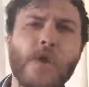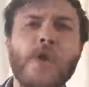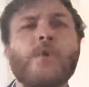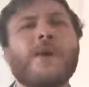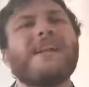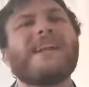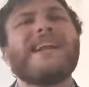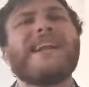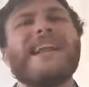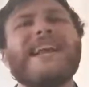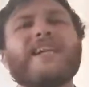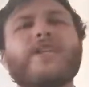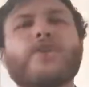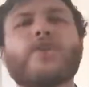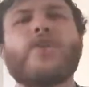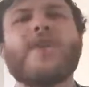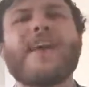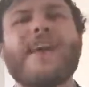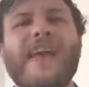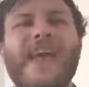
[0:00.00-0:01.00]
You can
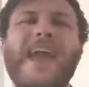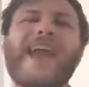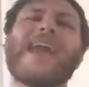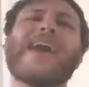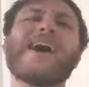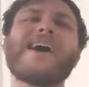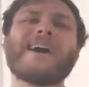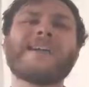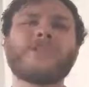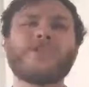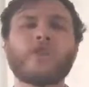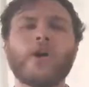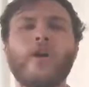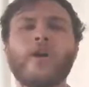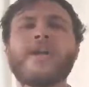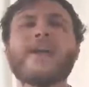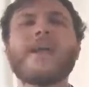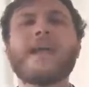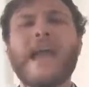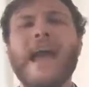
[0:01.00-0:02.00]
literally hear
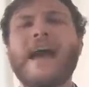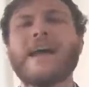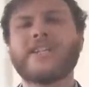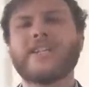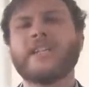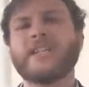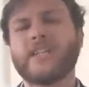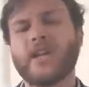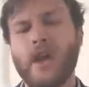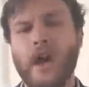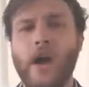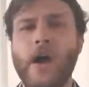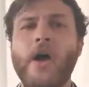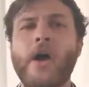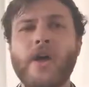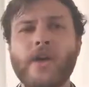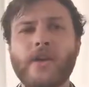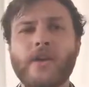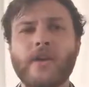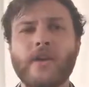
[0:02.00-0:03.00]
Johnny Cash's
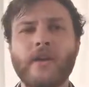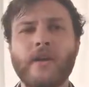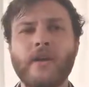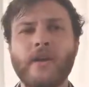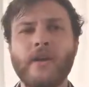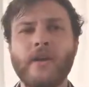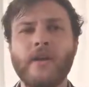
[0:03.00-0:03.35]
hurt